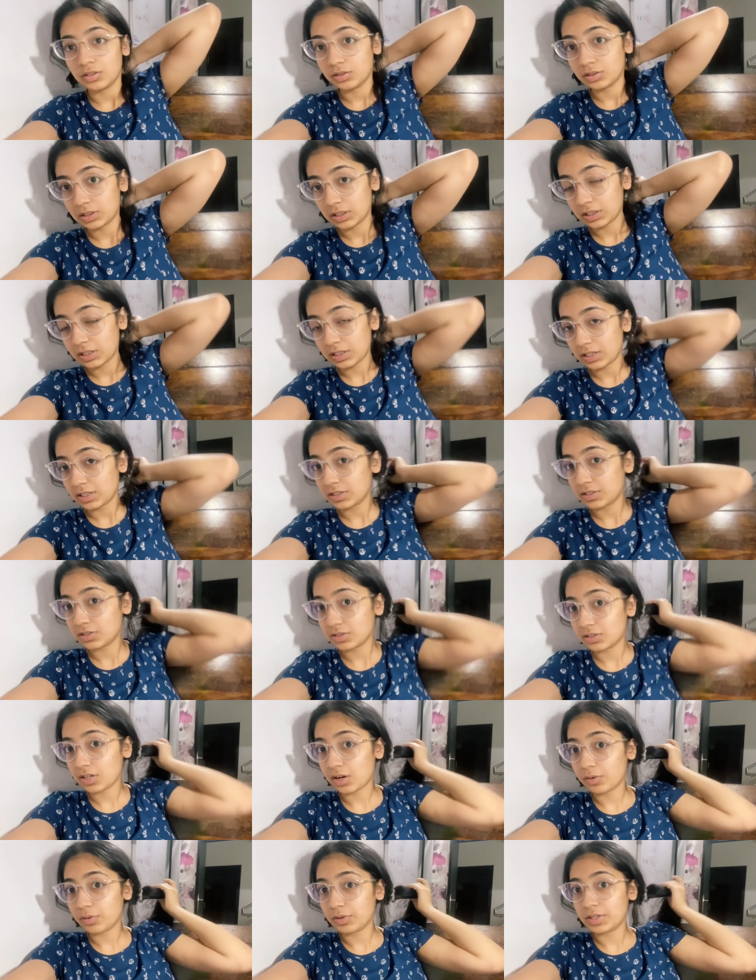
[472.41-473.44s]
Okay, guys, so
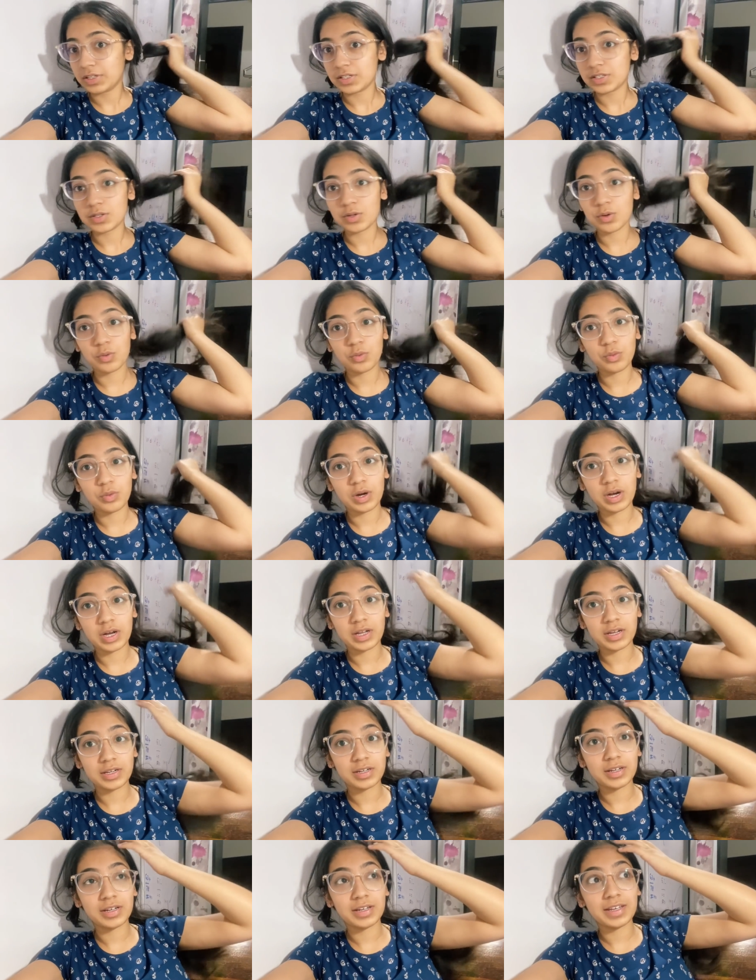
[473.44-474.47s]
now it is
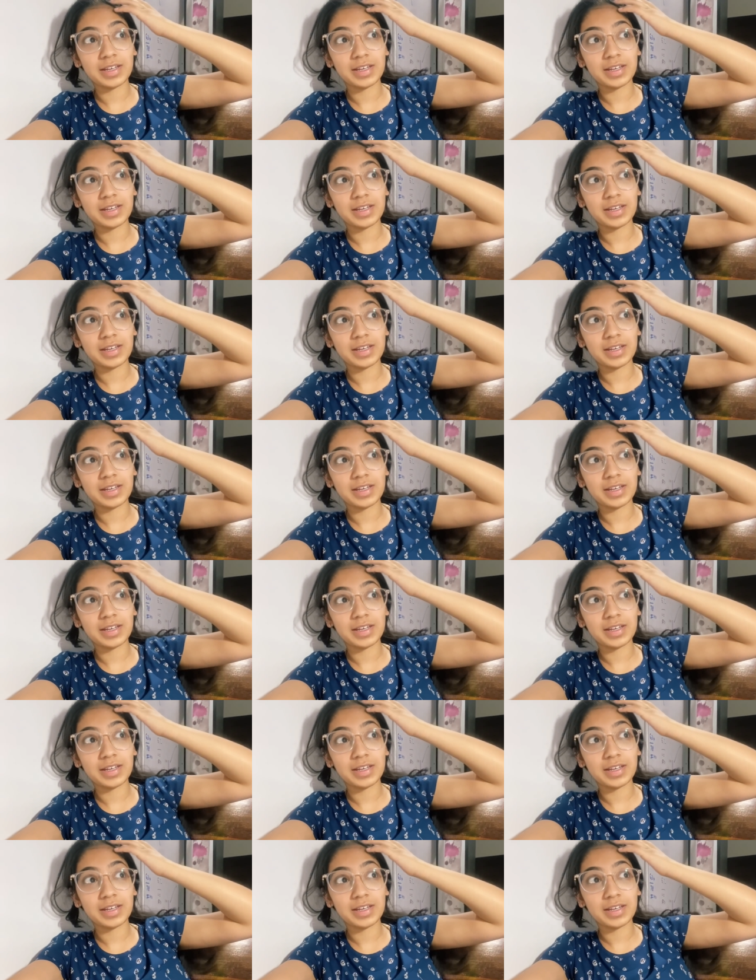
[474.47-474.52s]
1